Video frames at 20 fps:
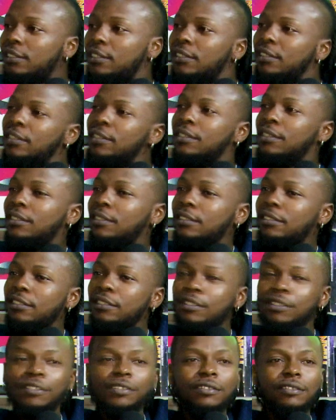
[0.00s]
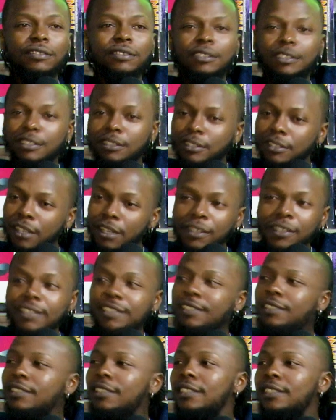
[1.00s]
Yeah. You know, none of
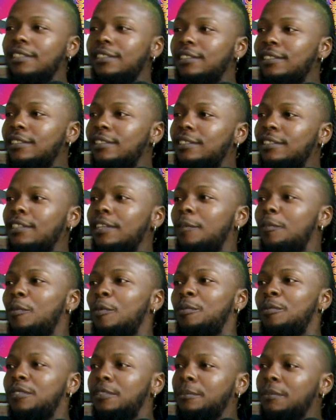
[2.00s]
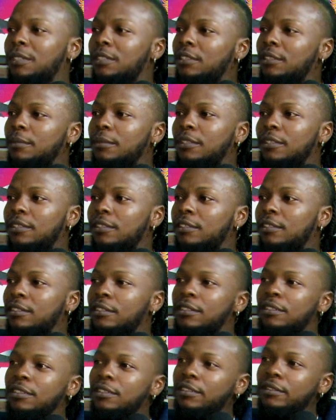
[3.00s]
these niggas can step up to me, man. Yeah.
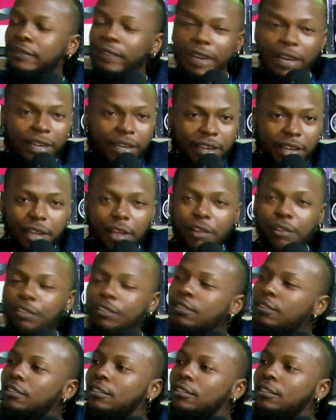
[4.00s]
Right now.